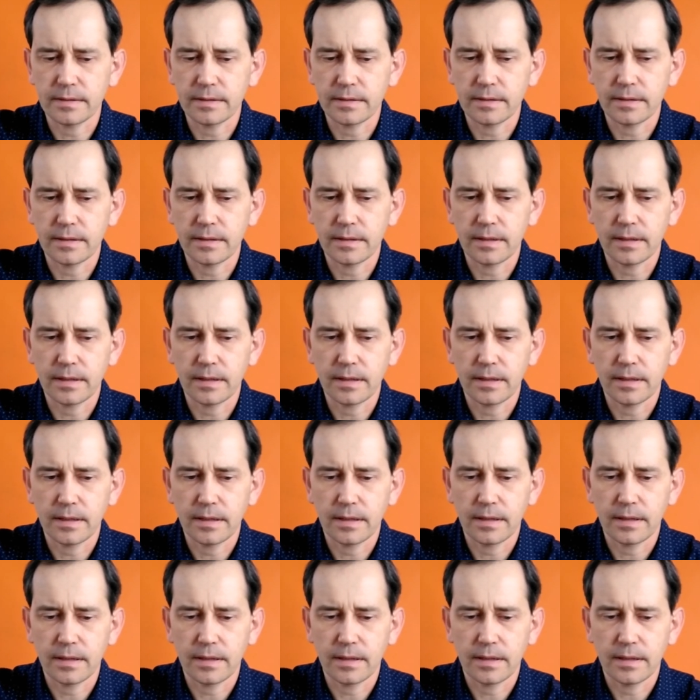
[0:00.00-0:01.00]

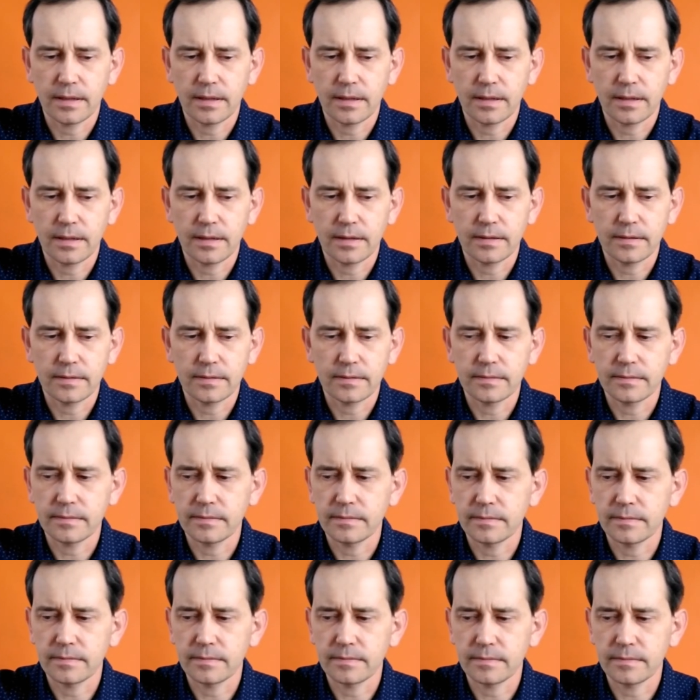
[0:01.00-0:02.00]

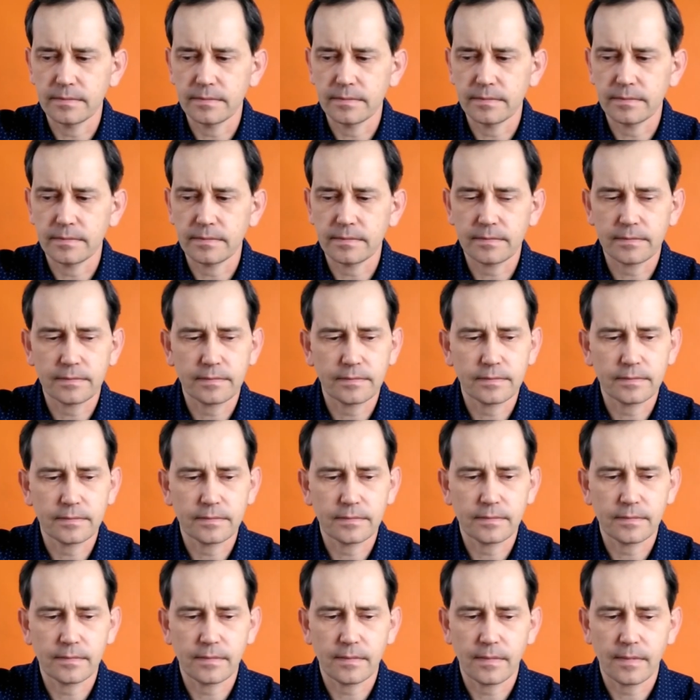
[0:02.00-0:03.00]

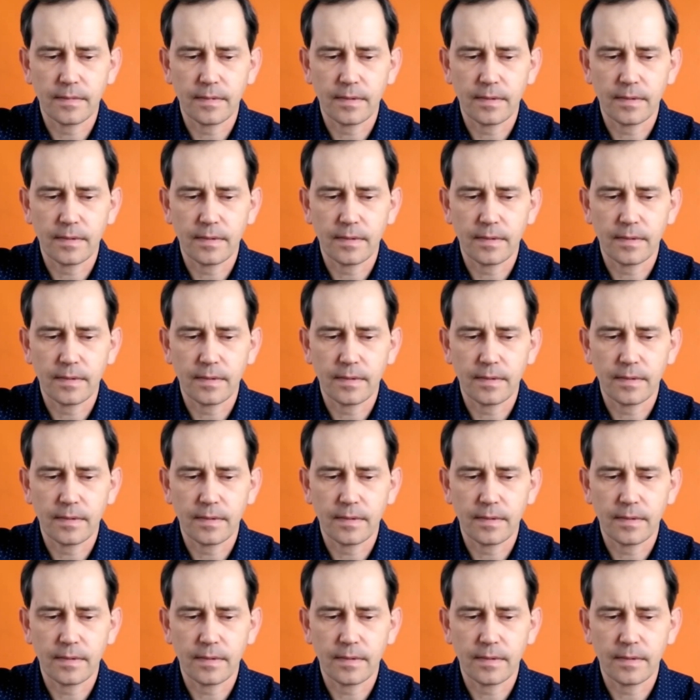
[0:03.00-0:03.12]
(no one is talking)